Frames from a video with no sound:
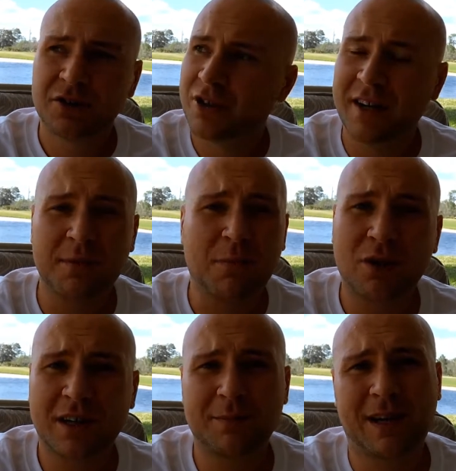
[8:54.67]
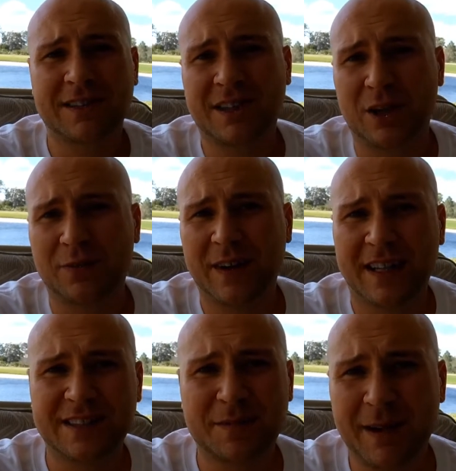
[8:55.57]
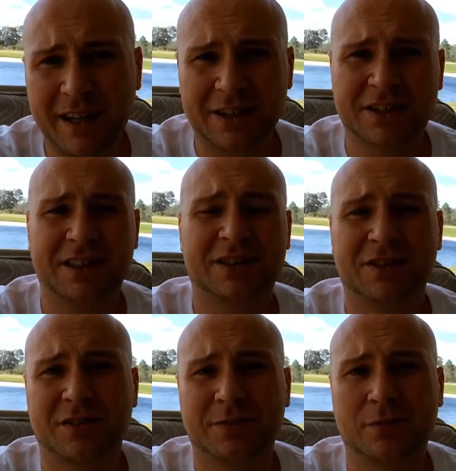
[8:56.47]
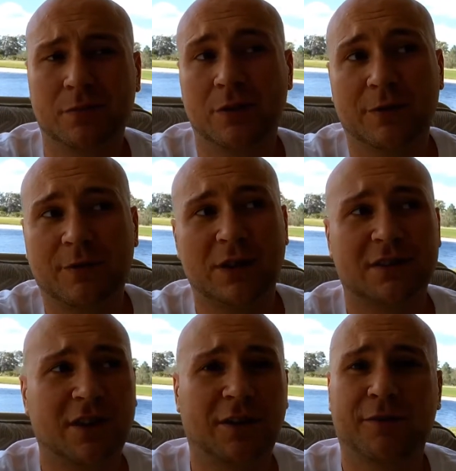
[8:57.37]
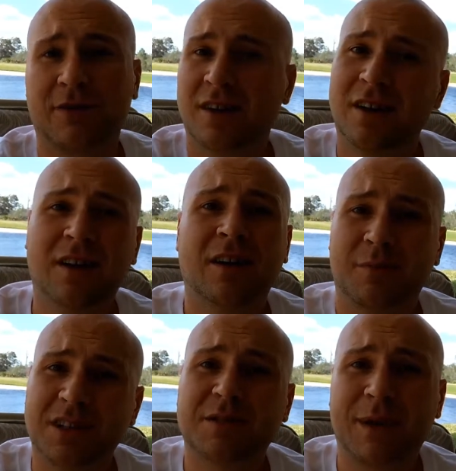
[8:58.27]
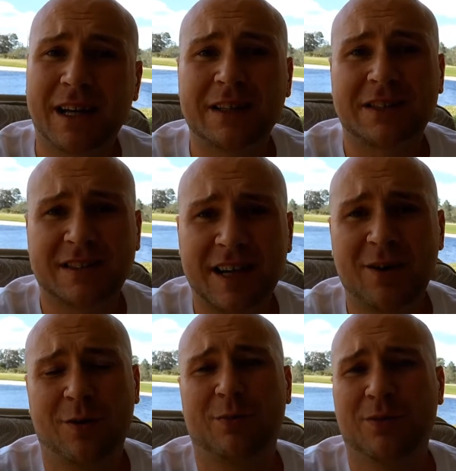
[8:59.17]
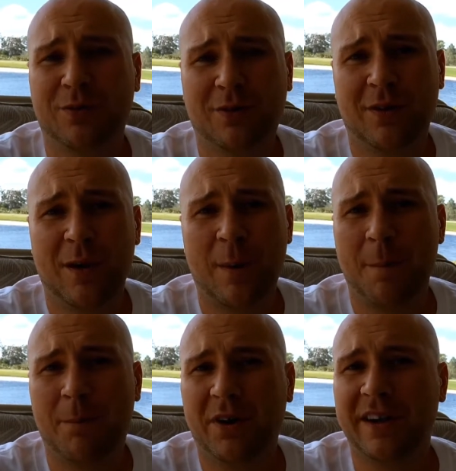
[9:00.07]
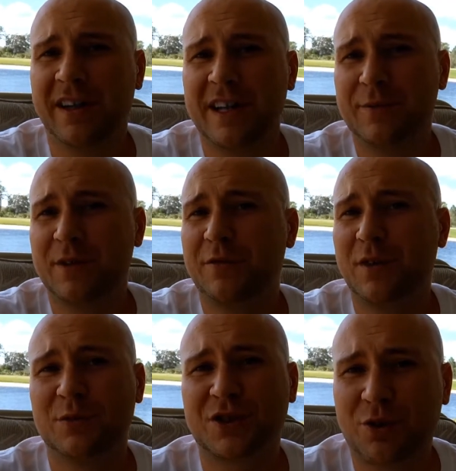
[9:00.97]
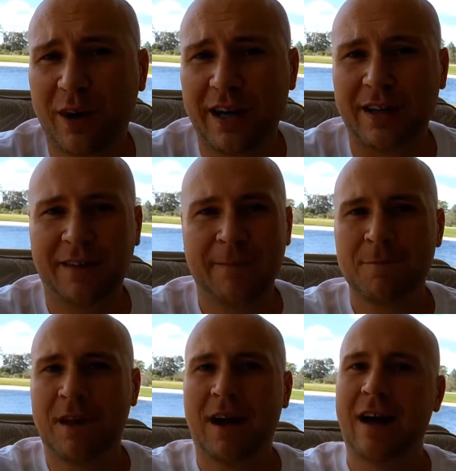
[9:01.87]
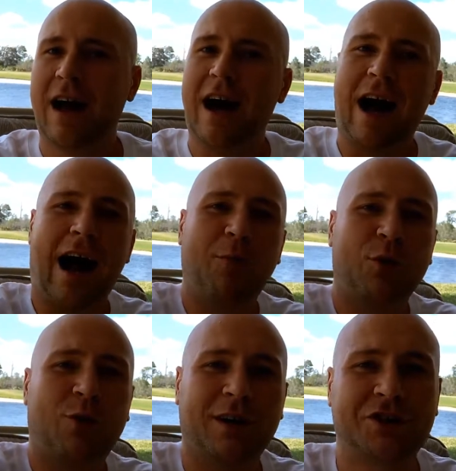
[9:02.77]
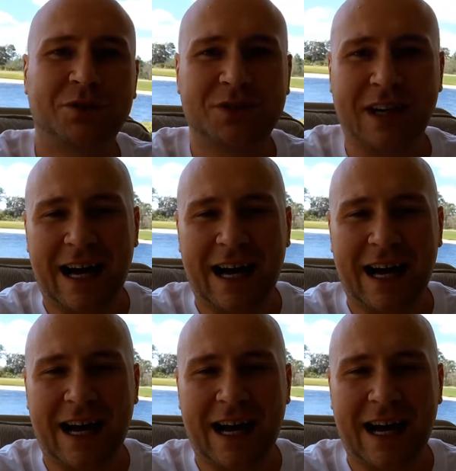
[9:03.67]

trying to market myself as a Spanish teacher. Well, first off, my Spanish is terrible. But even if it was great, I would want you to